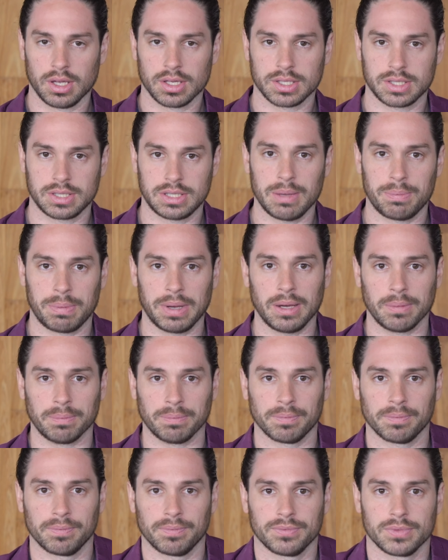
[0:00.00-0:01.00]
step
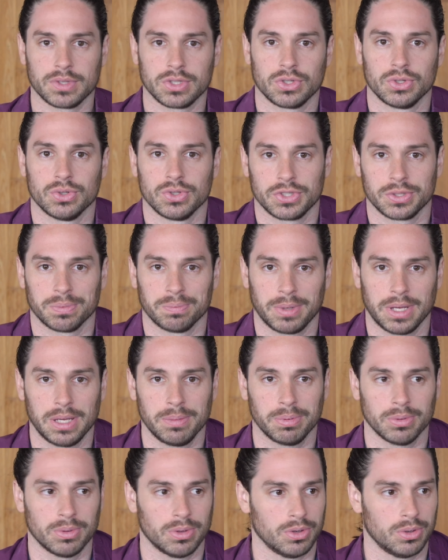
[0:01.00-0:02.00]
up to some
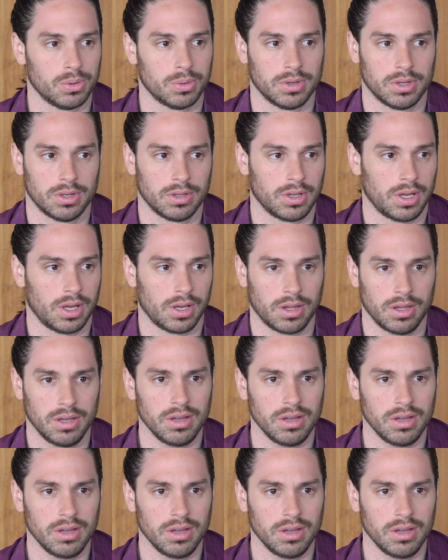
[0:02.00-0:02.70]
people who are like,